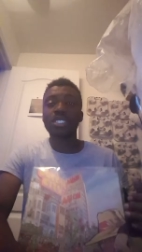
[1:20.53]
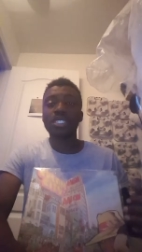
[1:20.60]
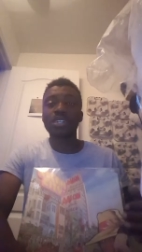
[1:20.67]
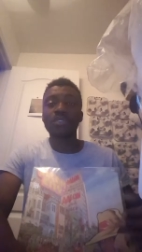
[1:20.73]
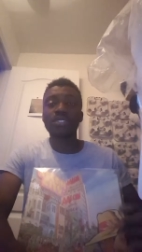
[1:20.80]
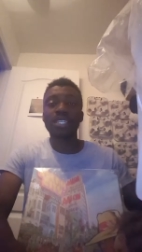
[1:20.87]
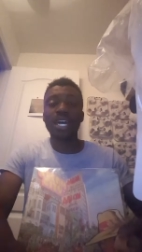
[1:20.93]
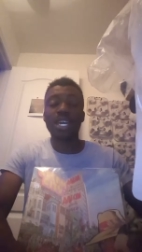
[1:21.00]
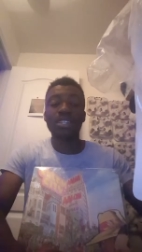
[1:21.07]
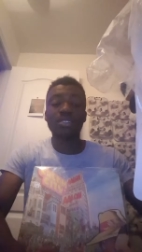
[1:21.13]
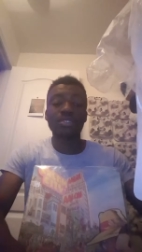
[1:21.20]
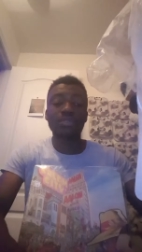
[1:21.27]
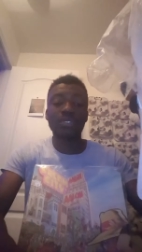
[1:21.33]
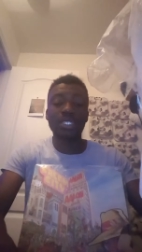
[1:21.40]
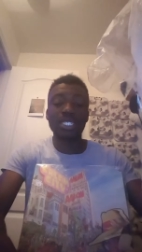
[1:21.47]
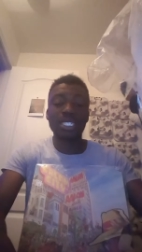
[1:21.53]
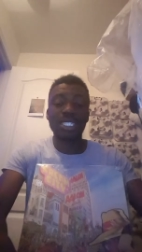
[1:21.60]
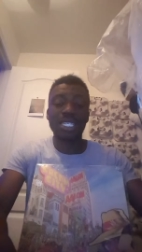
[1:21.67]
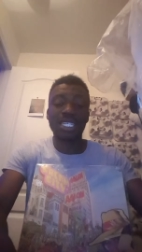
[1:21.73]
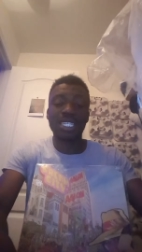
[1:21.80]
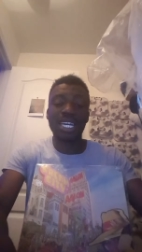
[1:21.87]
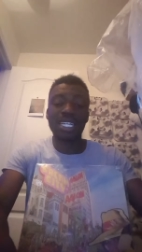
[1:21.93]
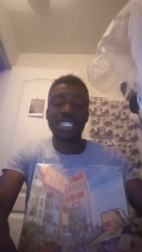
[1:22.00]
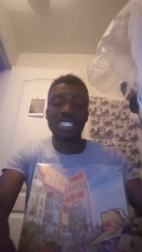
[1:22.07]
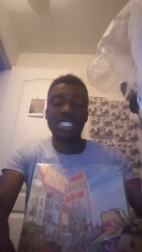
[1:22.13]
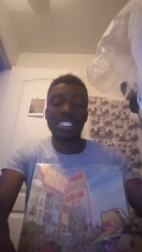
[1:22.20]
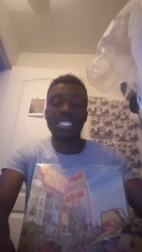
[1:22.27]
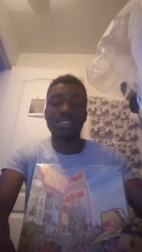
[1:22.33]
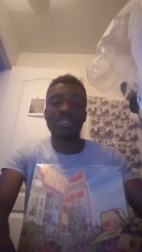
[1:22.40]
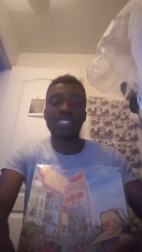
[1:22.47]
self-titled, released in
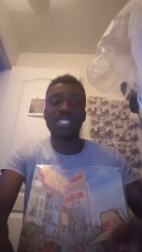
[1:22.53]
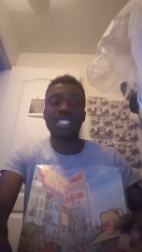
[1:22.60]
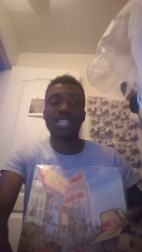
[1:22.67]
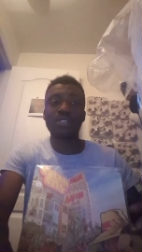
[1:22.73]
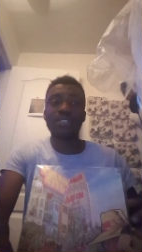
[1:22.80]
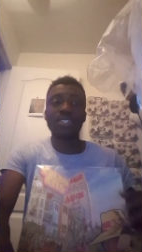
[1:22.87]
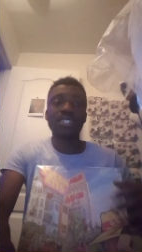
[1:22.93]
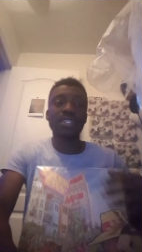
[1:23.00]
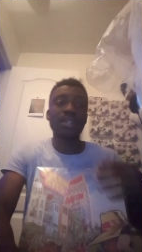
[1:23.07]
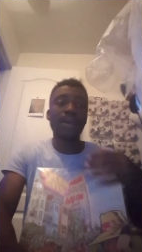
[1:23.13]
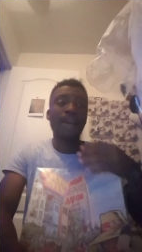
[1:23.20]
1977.